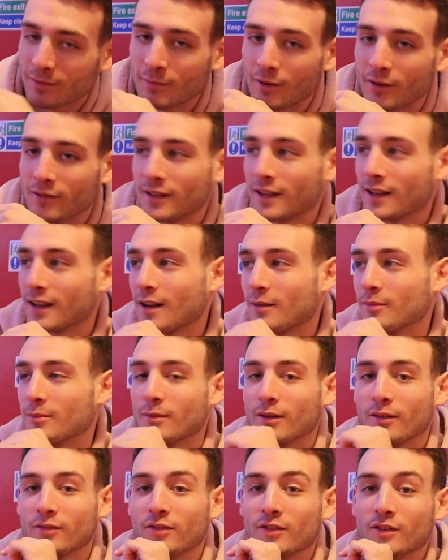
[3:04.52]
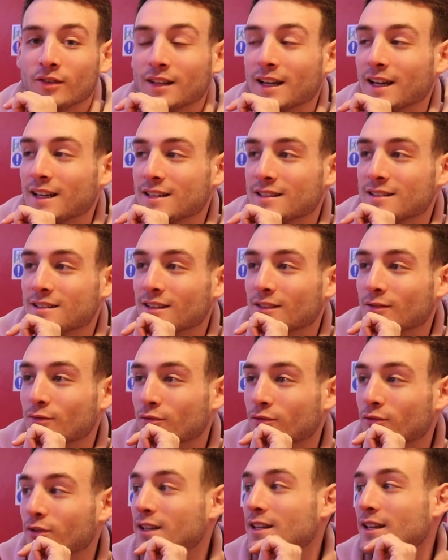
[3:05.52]
from over there coming my food. That is
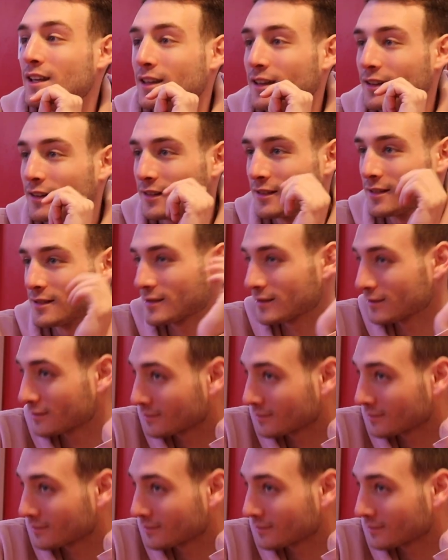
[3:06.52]
ridiculous.